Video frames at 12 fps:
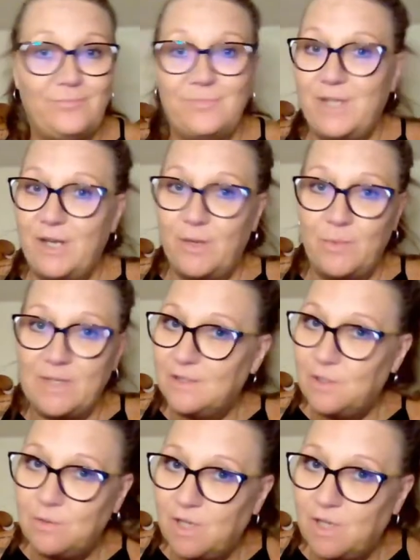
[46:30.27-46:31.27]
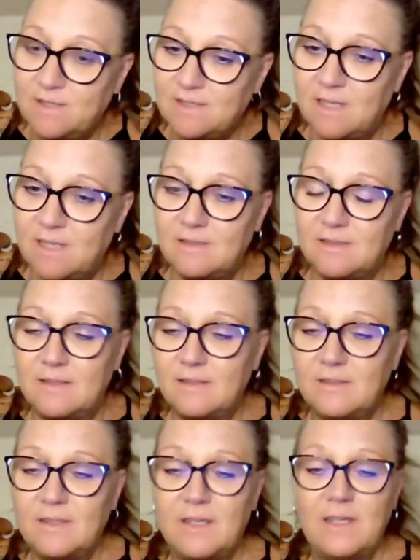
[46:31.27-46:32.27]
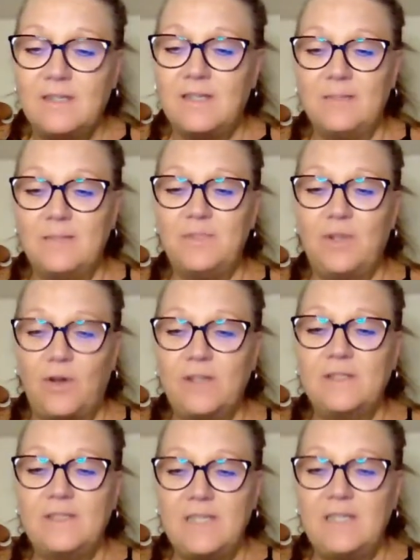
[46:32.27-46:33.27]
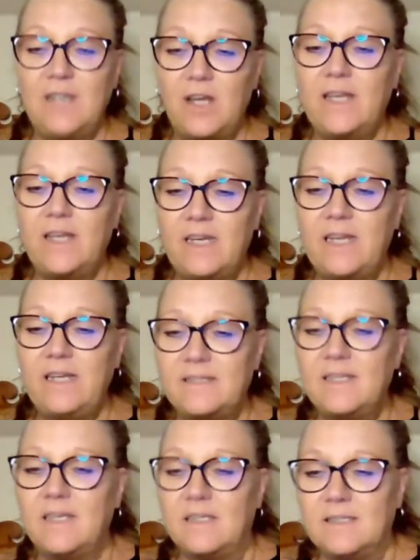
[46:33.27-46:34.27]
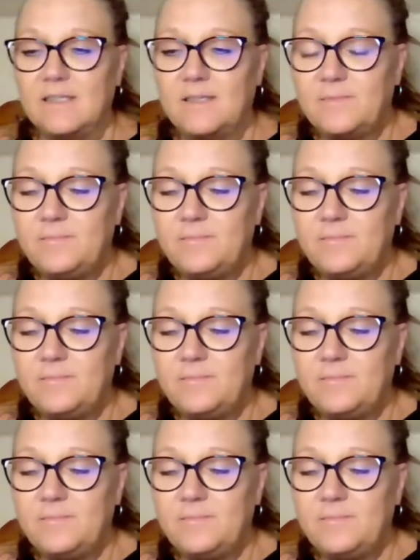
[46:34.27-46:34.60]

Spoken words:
There was no dog scent. The dogs did not get a scent.